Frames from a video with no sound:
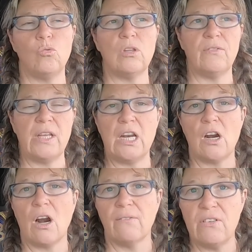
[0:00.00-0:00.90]
Living in an
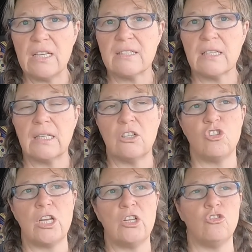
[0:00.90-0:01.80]
RV isn't going to
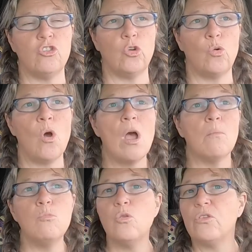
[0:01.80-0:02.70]
change you.
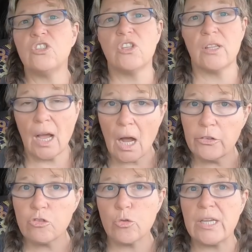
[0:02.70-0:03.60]
Moving to the
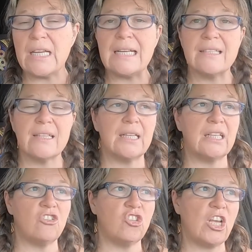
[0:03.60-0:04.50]
country isn't
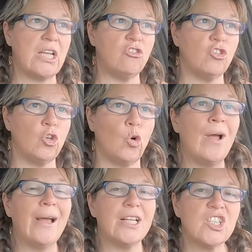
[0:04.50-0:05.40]
going to change you.
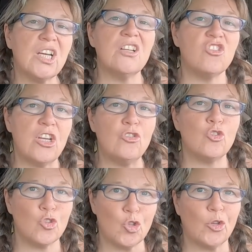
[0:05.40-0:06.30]
It's going to change
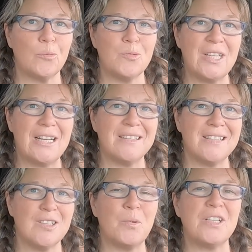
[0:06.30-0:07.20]
your
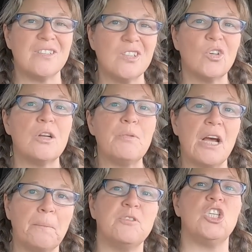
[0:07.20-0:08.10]
circumstances, but it's still going to be
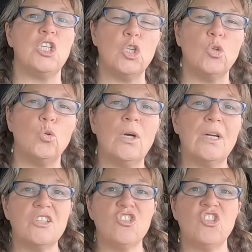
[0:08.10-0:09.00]
up to you
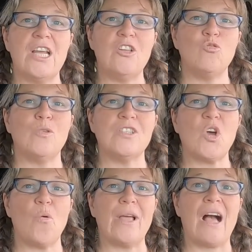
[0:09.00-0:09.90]
to change what's
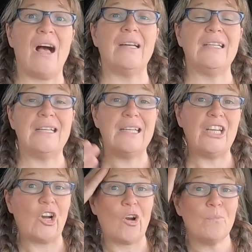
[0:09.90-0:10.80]
going on in
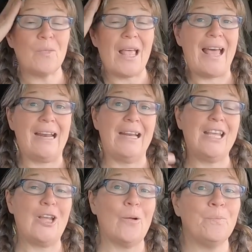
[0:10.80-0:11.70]
here and in
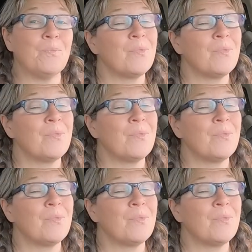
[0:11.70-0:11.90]
here.